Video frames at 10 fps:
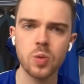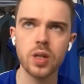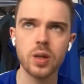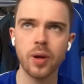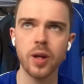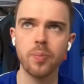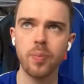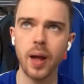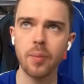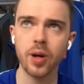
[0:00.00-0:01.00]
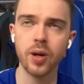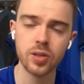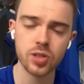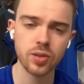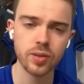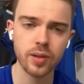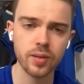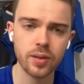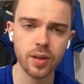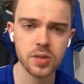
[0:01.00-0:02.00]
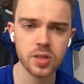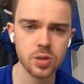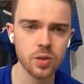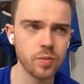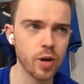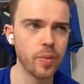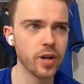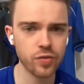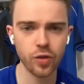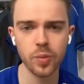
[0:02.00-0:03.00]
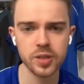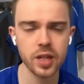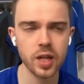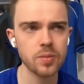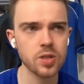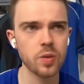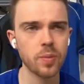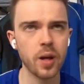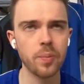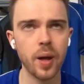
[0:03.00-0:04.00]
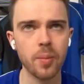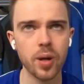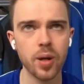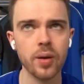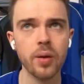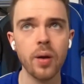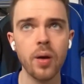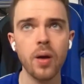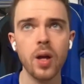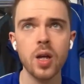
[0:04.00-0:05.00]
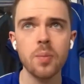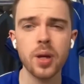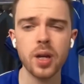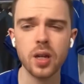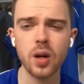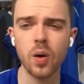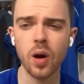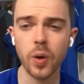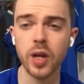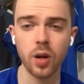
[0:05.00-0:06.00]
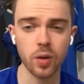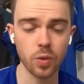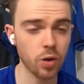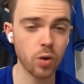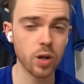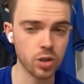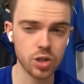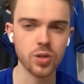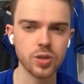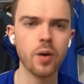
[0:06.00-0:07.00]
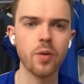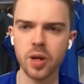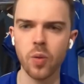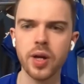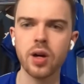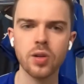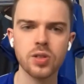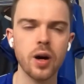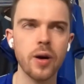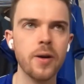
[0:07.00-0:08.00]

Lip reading: We played Blackburn and Sunderland, obviously two of Mowbray's former teams. So we played Blackburn or a week ago, recording on Tuesday, it would be a week ago tonight.